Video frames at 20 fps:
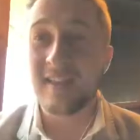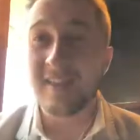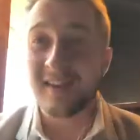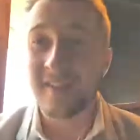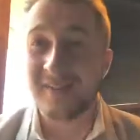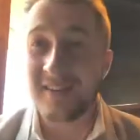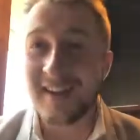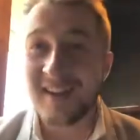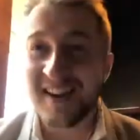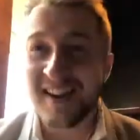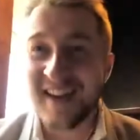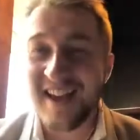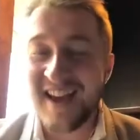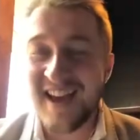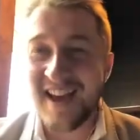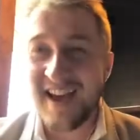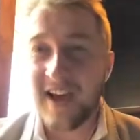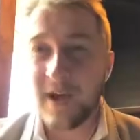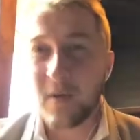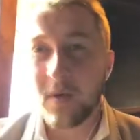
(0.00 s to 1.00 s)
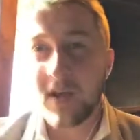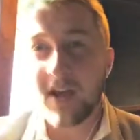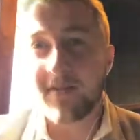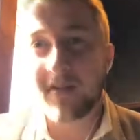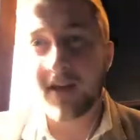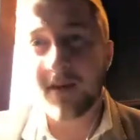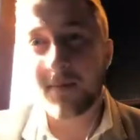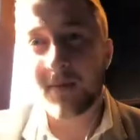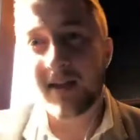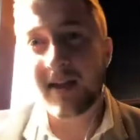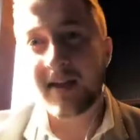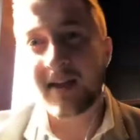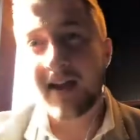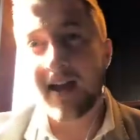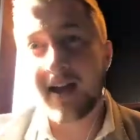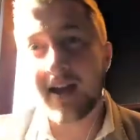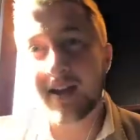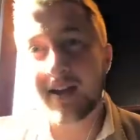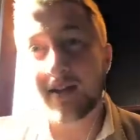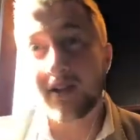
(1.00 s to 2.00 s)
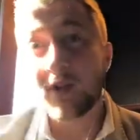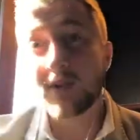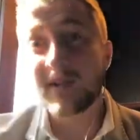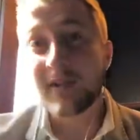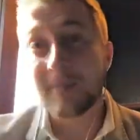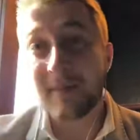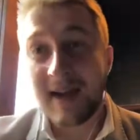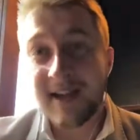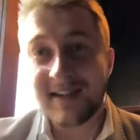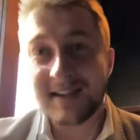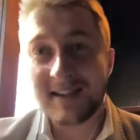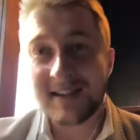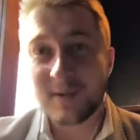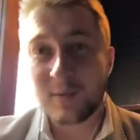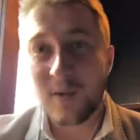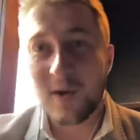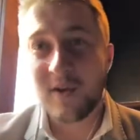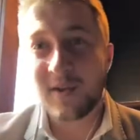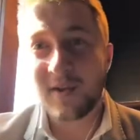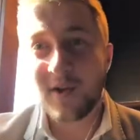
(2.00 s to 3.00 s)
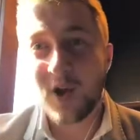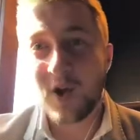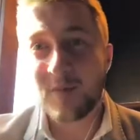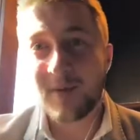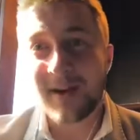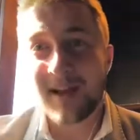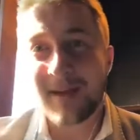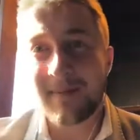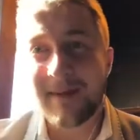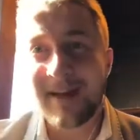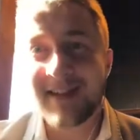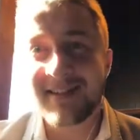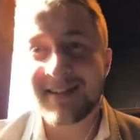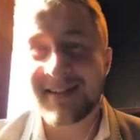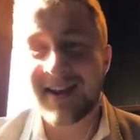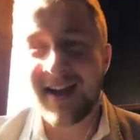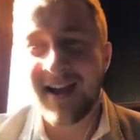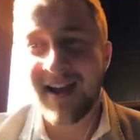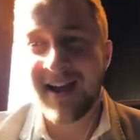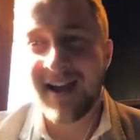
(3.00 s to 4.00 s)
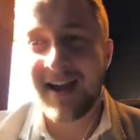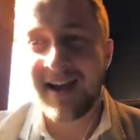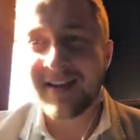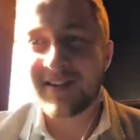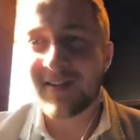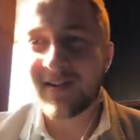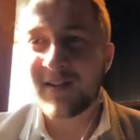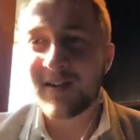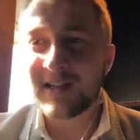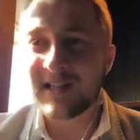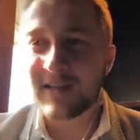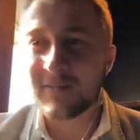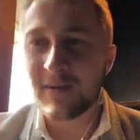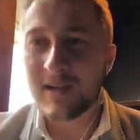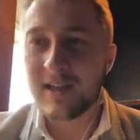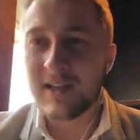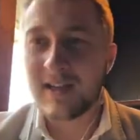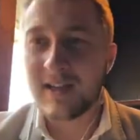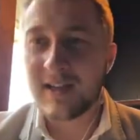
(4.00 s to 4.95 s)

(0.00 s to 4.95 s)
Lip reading: event and we're having a big closing mass as well, an open air mass. And so just to be